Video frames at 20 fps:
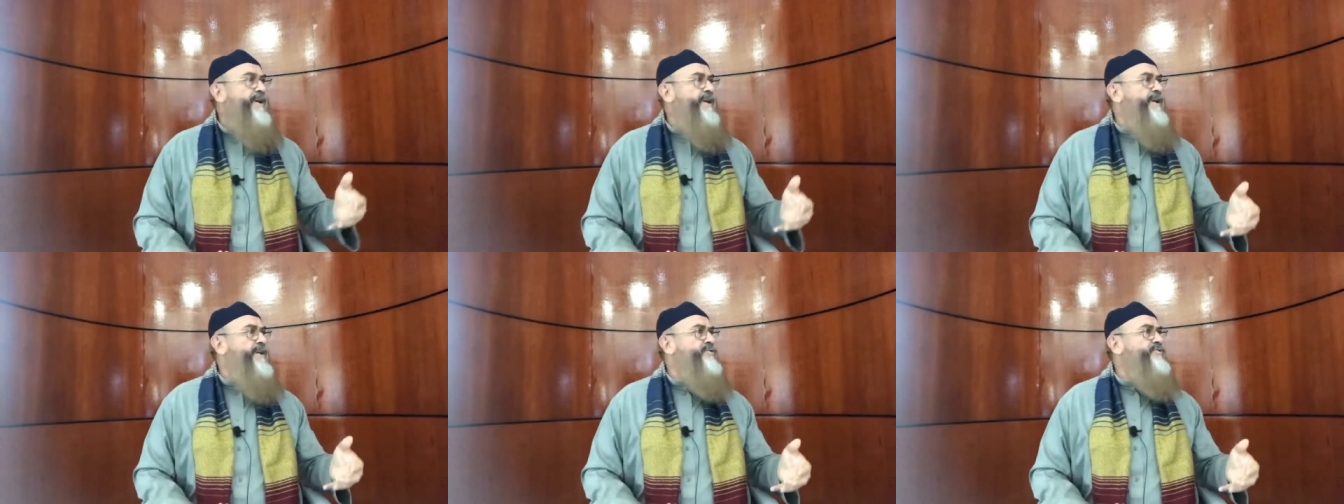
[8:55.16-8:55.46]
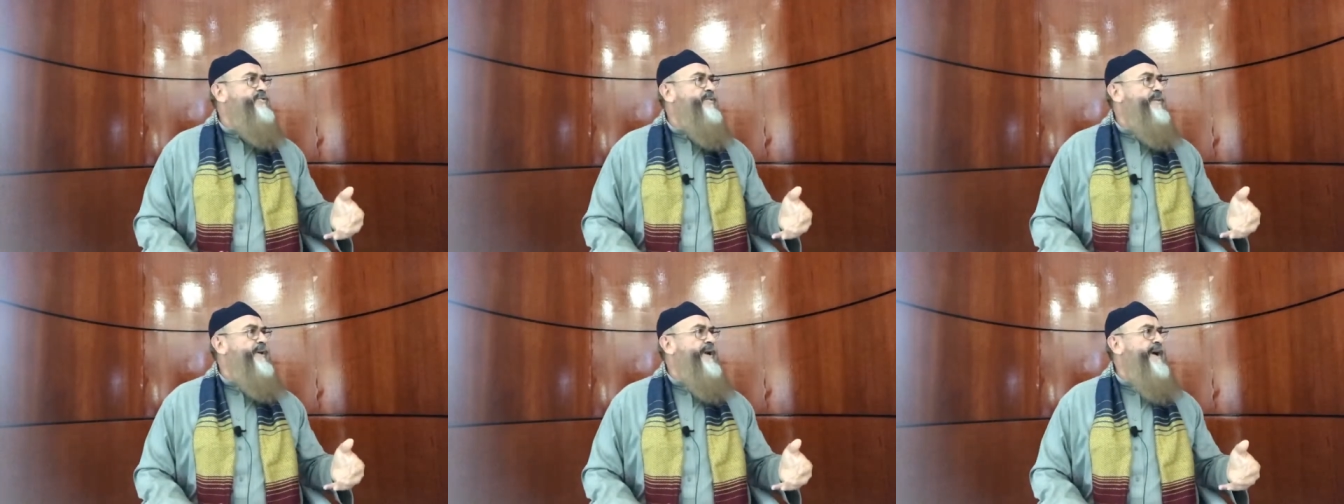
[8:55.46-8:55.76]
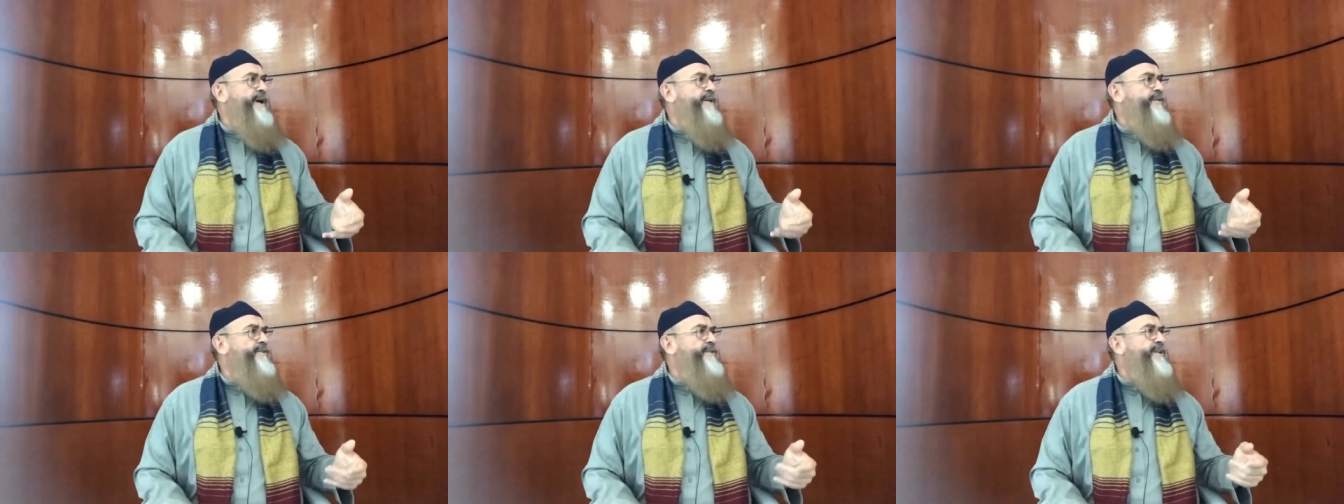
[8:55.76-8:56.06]
Allah
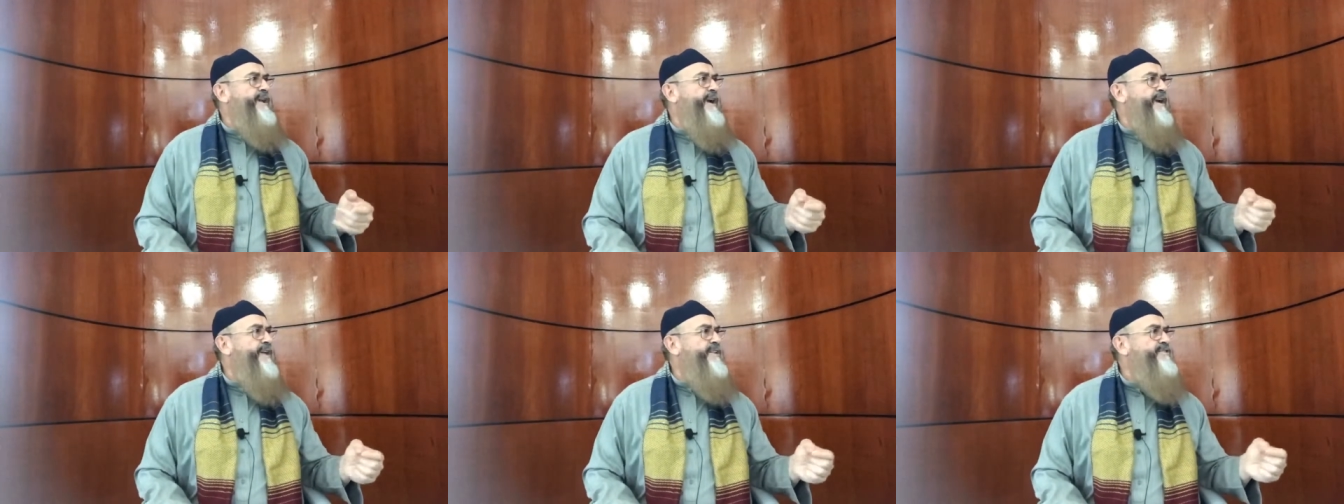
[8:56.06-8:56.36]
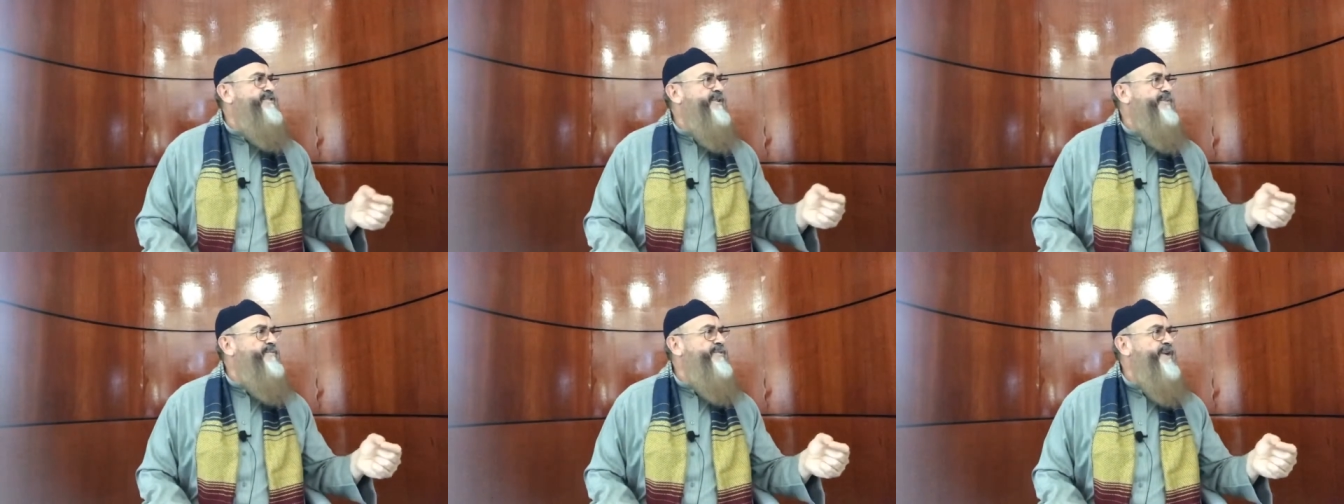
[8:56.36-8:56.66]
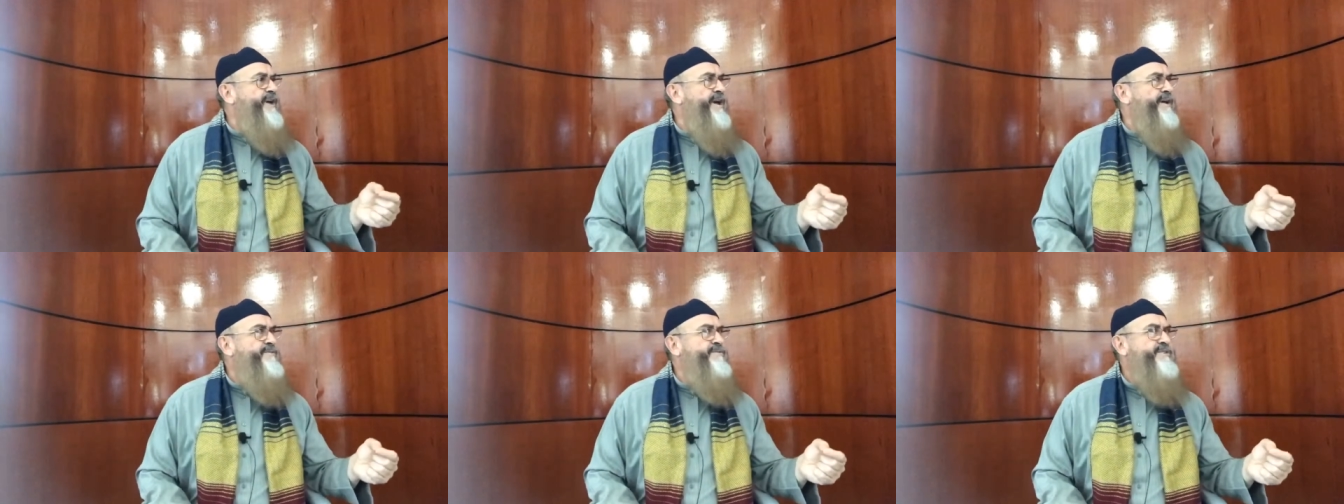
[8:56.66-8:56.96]
subhanahu wa ta'ala
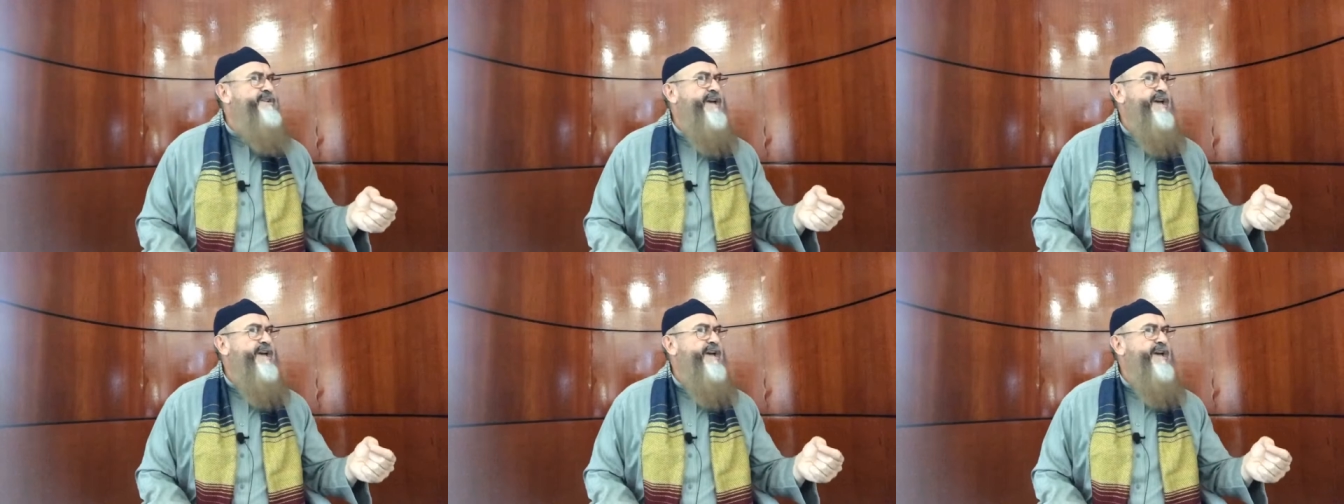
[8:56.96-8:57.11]
sometimes